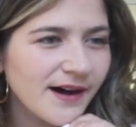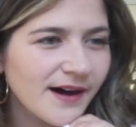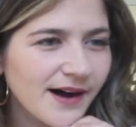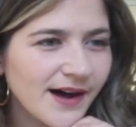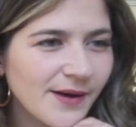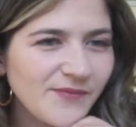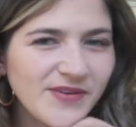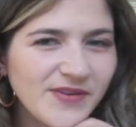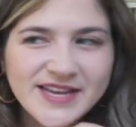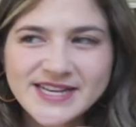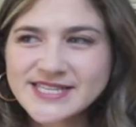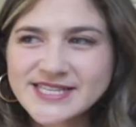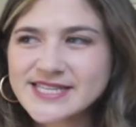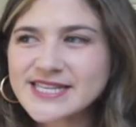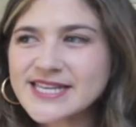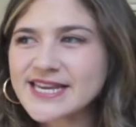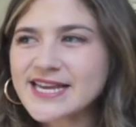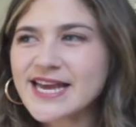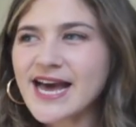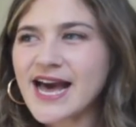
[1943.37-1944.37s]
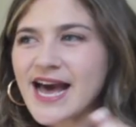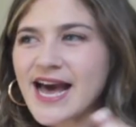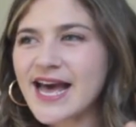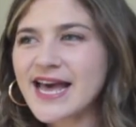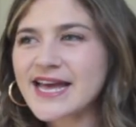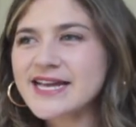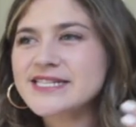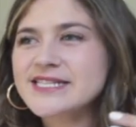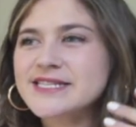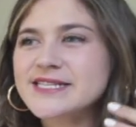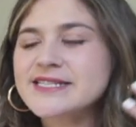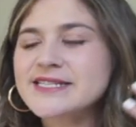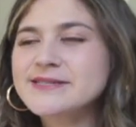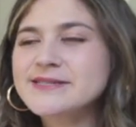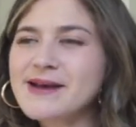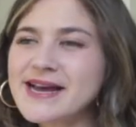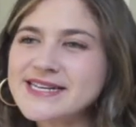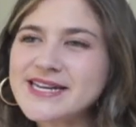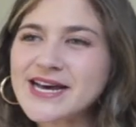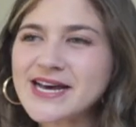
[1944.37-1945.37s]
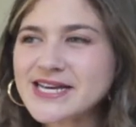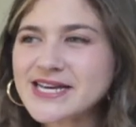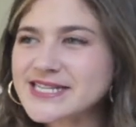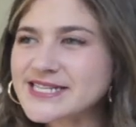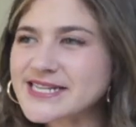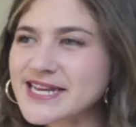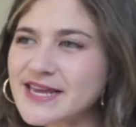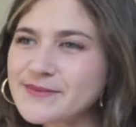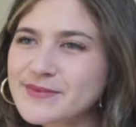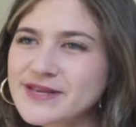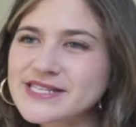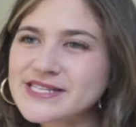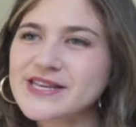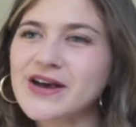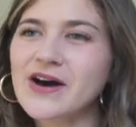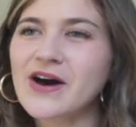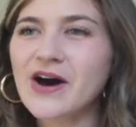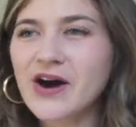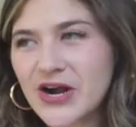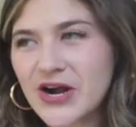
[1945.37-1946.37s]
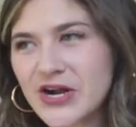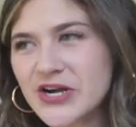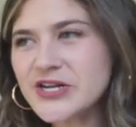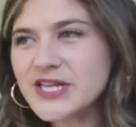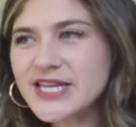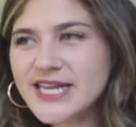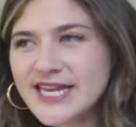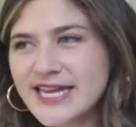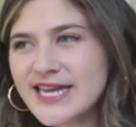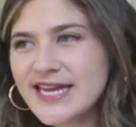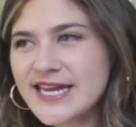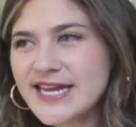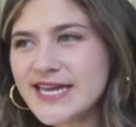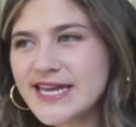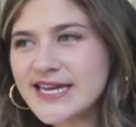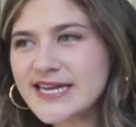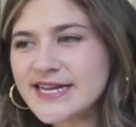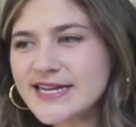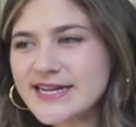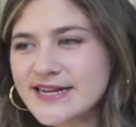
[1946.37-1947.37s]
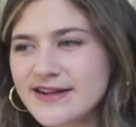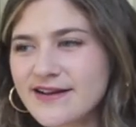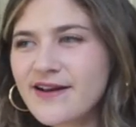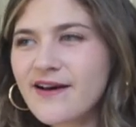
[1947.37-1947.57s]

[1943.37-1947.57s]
Obviously, guys, my dog's name is Harley.